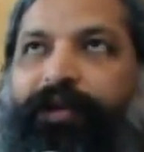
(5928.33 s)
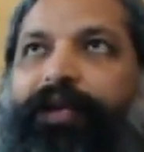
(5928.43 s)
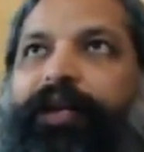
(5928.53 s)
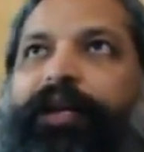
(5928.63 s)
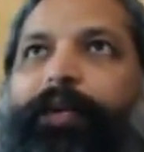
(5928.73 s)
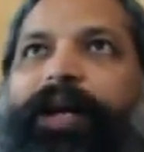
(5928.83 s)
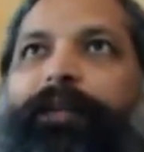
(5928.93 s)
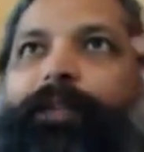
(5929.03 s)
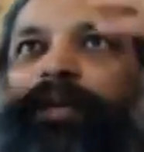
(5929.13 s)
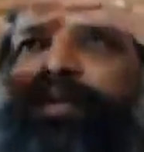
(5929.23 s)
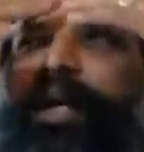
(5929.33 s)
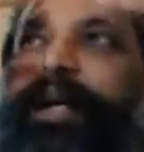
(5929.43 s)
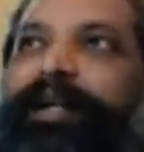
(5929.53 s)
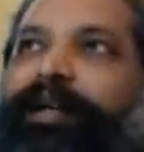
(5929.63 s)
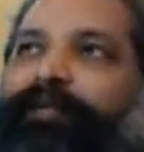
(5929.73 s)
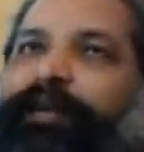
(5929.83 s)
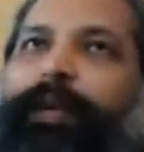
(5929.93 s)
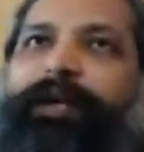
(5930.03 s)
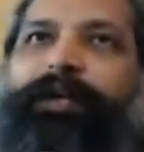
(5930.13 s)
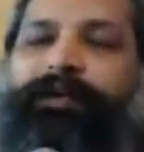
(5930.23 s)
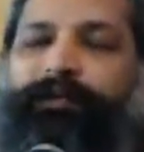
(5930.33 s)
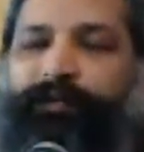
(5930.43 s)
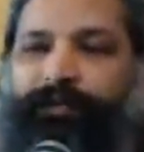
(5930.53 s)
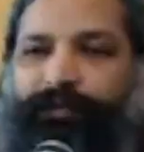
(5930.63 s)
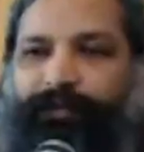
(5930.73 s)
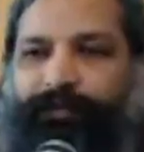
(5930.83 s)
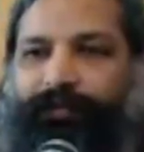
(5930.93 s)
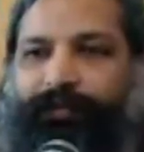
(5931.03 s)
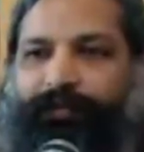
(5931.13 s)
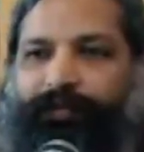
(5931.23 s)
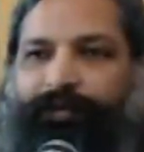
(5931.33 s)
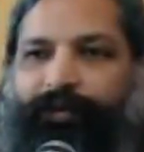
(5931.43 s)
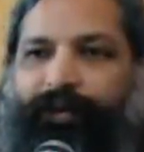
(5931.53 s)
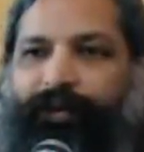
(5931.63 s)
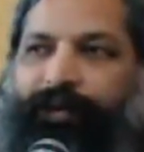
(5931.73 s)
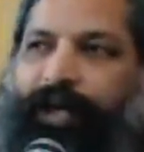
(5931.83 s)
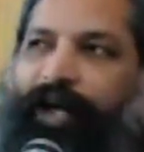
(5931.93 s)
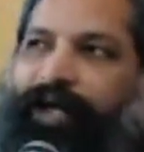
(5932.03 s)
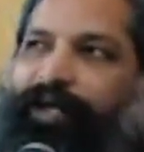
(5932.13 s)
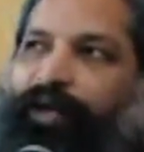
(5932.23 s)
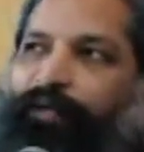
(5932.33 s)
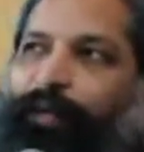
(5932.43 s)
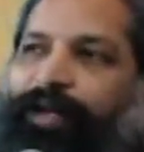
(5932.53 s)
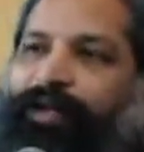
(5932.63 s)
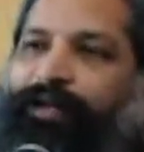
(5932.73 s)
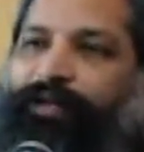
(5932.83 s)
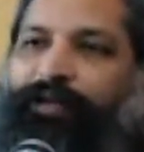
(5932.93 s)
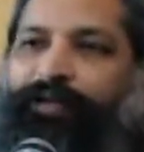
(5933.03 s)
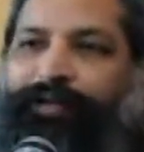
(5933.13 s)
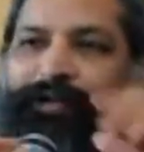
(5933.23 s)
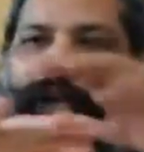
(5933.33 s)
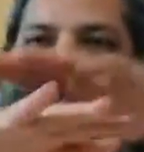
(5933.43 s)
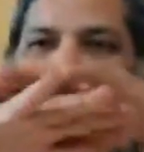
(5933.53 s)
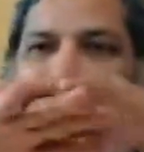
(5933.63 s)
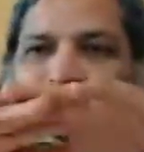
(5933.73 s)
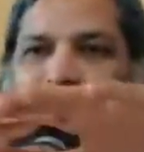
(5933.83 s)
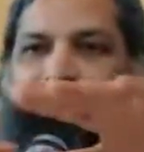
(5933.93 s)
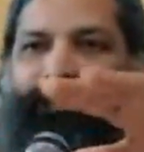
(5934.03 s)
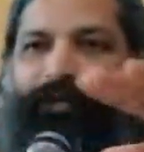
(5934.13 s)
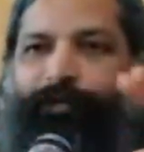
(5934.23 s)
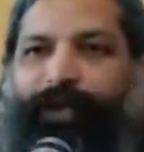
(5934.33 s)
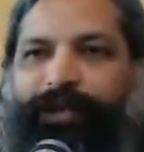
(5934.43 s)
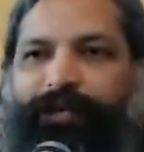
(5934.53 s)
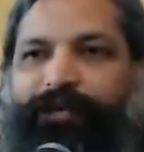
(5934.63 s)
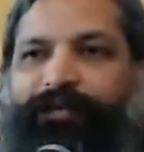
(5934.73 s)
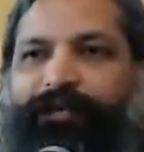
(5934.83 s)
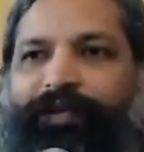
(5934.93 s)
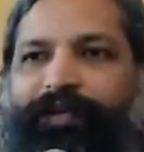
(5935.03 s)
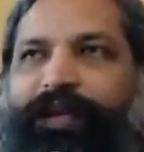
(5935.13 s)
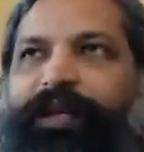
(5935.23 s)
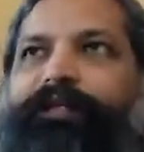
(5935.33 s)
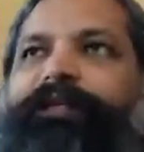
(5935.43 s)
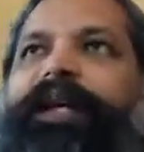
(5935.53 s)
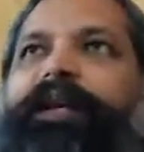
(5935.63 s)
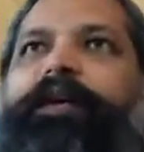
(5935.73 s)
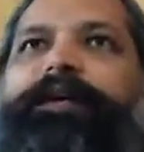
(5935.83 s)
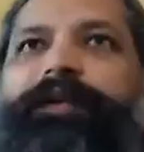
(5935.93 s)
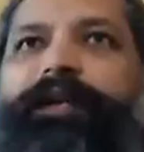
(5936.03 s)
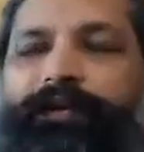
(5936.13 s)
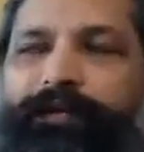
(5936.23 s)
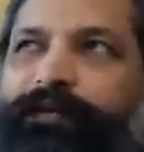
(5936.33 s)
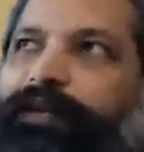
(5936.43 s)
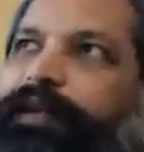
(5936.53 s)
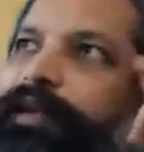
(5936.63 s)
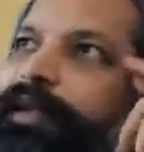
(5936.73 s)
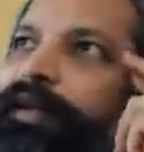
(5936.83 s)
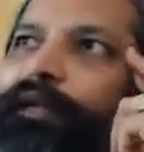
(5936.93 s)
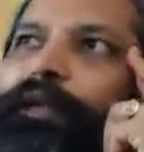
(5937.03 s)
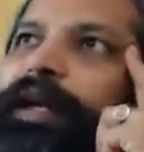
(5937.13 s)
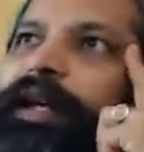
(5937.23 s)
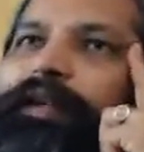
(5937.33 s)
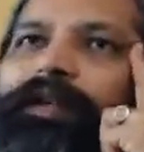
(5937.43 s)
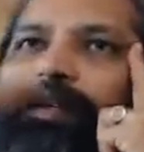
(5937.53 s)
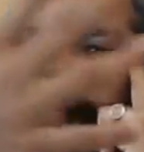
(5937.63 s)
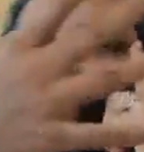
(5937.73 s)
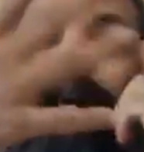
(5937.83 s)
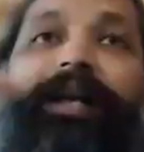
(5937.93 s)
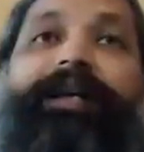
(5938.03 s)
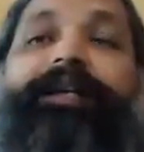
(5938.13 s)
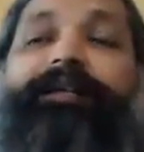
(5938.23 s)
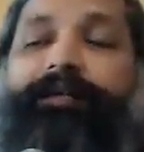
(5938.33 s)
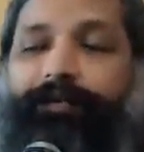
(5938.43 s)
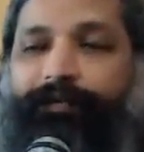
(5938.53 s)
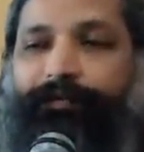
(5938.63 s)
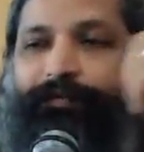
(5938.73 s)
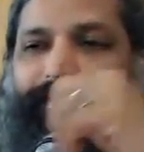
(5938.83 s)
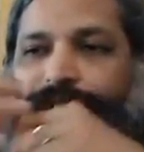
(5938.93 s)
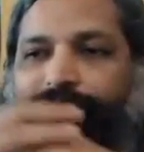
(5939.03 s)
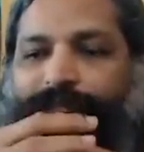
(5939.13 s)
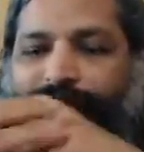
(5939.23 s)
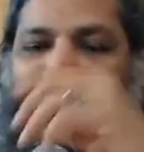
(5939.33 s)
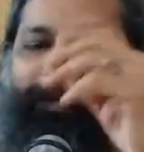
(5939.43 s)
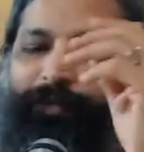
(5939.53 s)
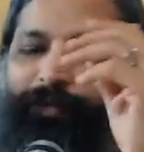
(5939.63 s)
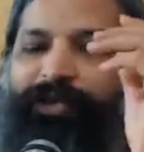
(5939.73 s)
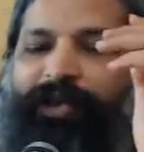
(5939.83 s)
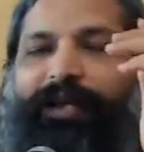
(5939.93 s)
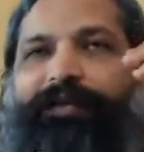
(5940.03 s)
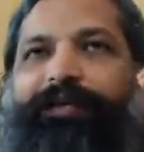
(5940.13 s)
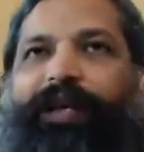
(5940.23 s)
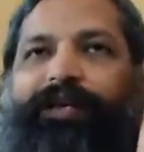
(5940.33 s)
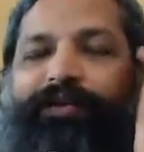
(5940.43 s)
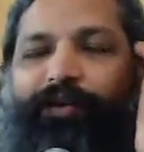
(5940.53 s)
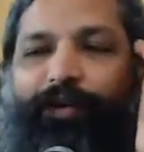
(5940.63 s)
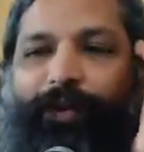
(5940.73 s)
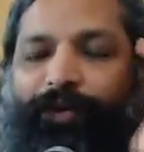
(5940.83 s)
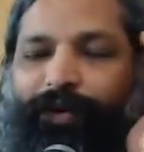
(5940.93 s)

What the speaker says: dwell upon the idea of the oneness. The idea of one silent presence of the self in all things, filling everything like an ether. Remember, it's an exercise Sri Aurobindo has